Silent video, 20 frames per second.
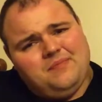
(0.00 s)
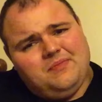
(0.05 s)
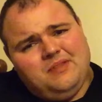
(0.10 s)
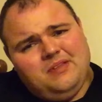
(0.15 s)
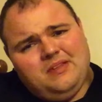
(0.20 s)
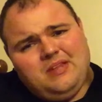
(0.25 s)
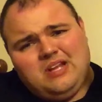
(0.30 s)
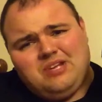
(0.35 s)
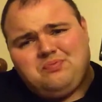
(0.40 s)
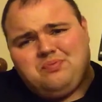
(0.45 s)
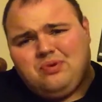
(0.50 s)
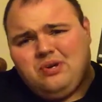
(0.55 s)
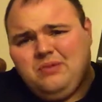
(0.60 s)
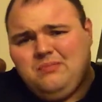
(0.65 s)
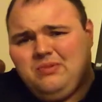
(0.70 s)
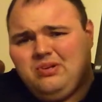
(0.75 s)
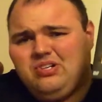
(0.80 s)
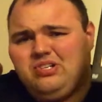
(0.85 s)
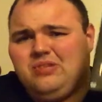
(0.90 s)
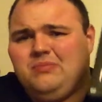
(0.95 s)
And that's pretty
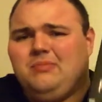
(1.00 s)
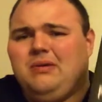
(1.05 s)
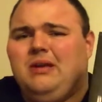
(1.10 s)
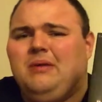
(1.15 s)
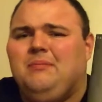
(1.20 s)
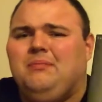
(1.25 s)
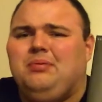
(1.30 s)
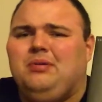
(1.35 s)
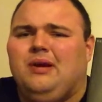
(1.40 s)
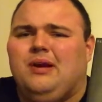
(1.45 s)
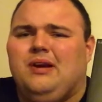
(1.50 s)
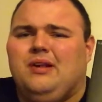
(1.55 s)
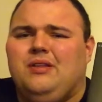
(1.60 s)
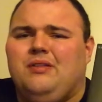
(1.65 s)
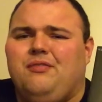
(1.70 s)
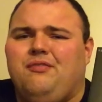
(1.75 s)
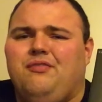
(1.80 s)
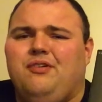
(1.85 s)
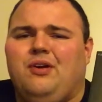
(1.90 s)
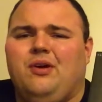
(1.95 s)
much the main plot of the
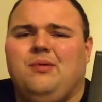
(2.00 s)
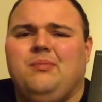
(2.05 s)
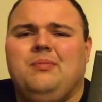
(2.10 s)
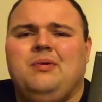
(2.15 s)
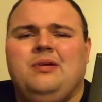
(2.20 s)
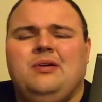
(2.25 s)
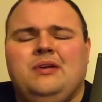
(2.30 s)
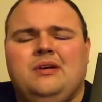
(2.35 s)
film.